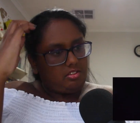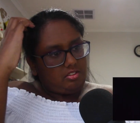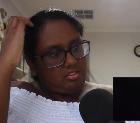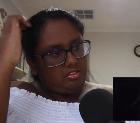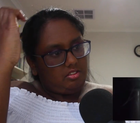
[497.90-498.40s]

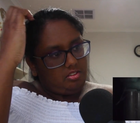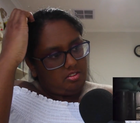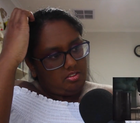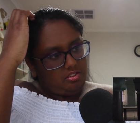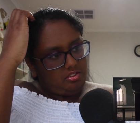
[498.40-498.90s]

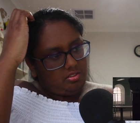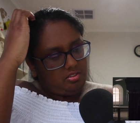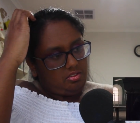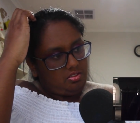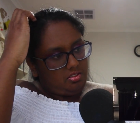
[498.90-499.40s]

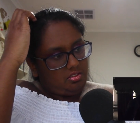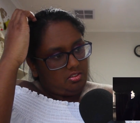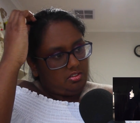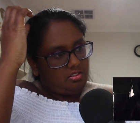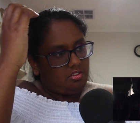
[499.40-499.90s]

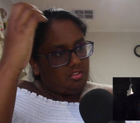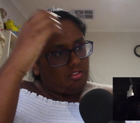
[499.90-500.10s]
(no one is talking)